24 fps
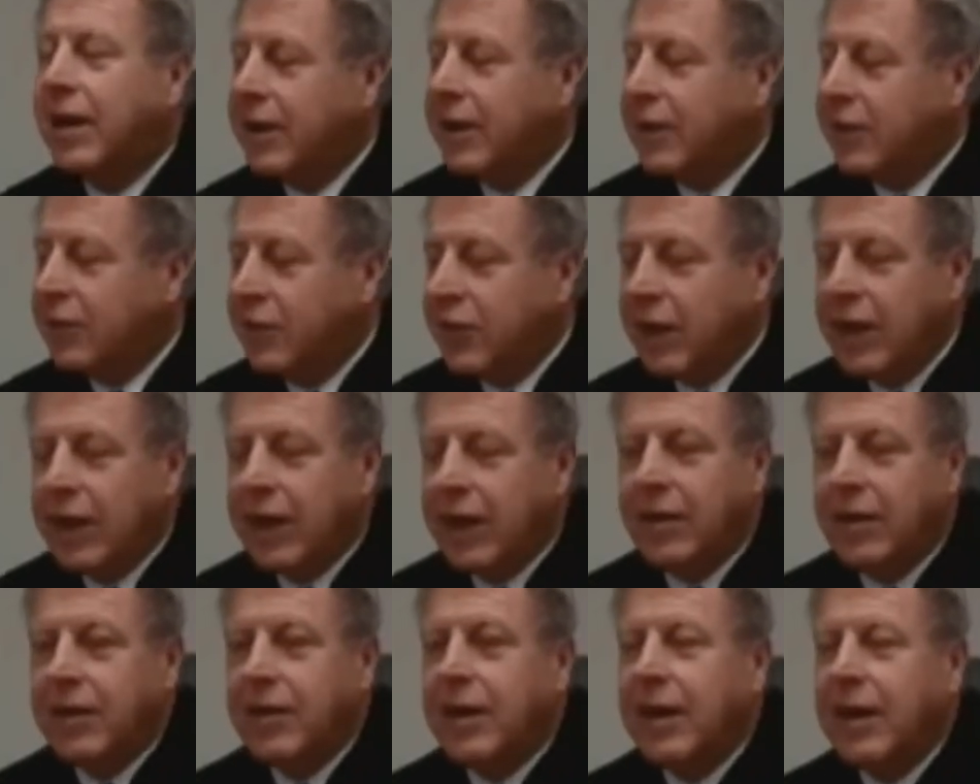I
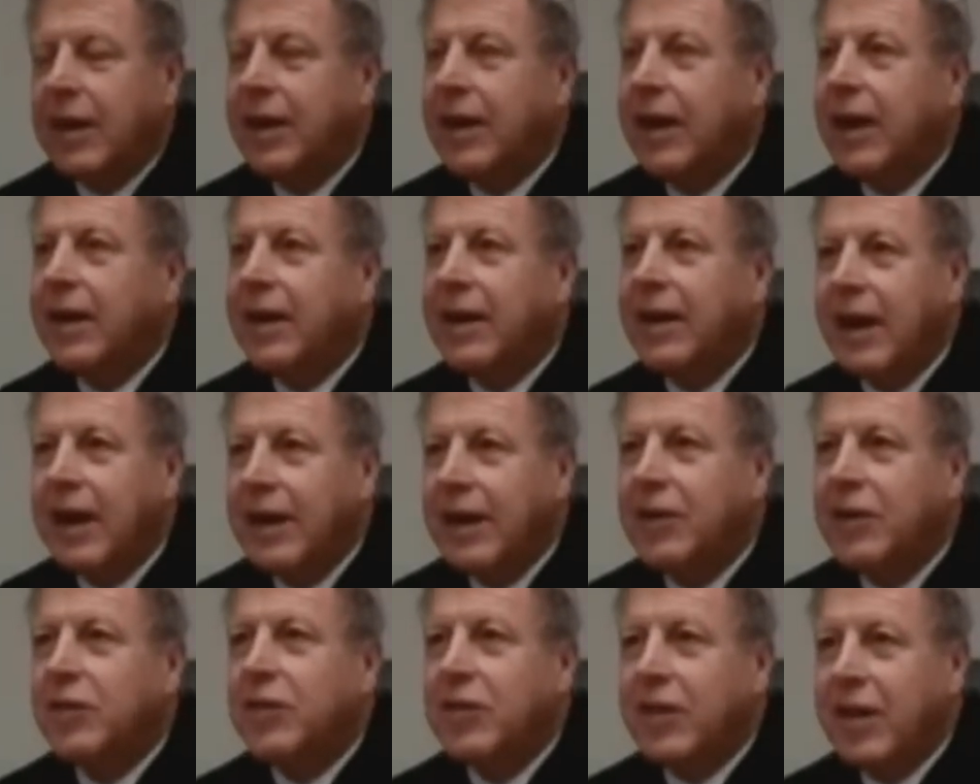understand, and I
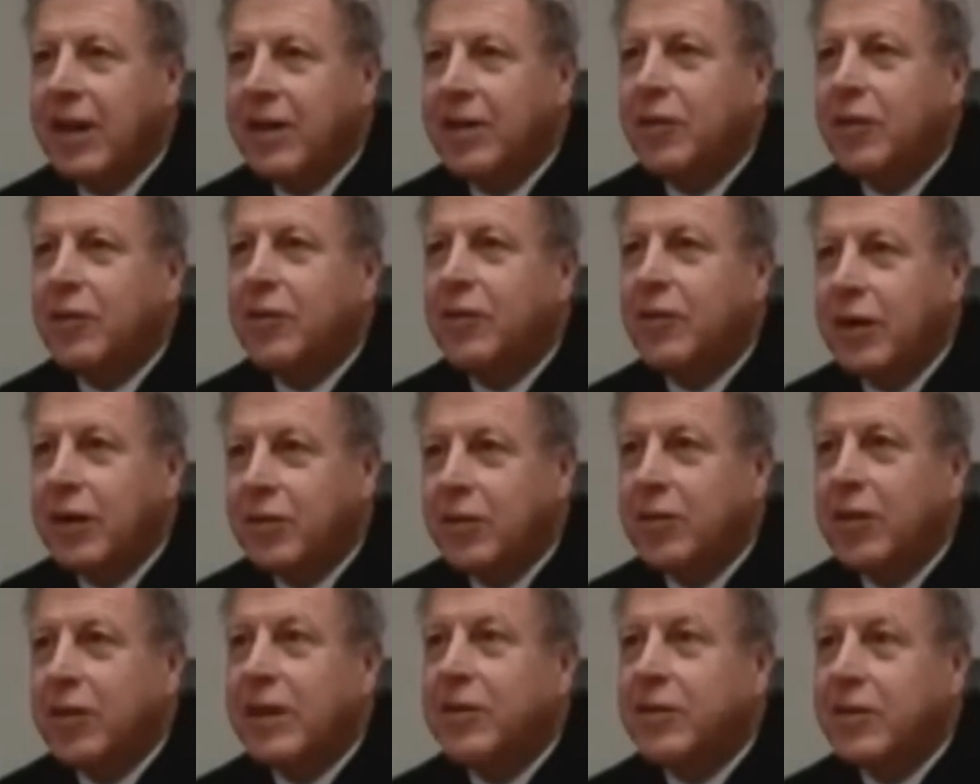understand your
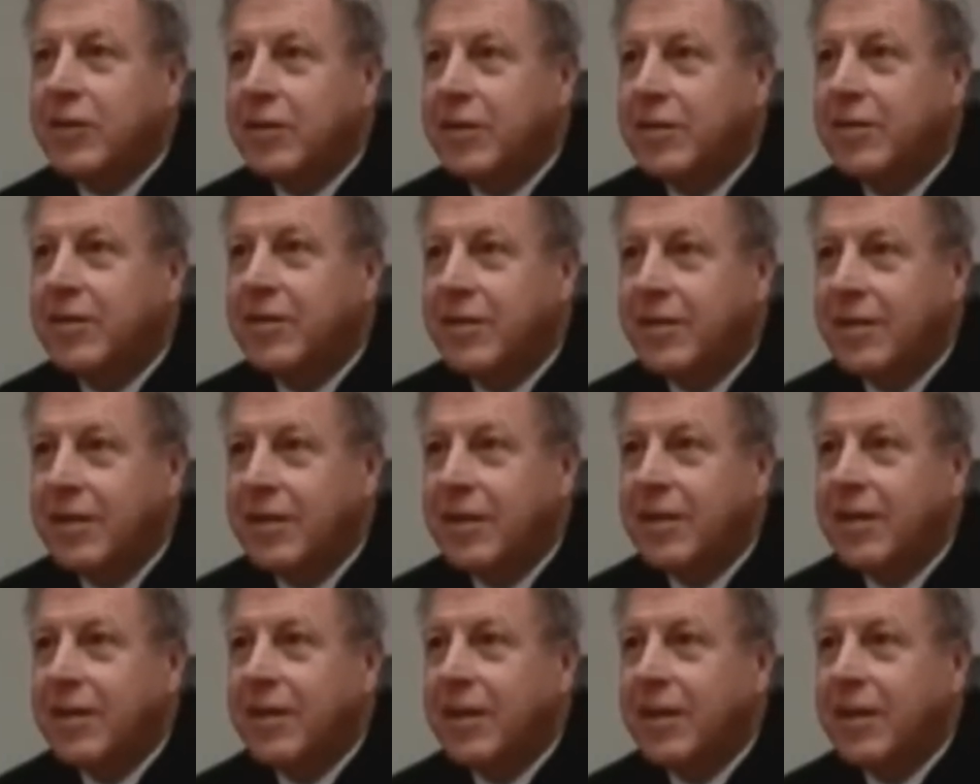frustration.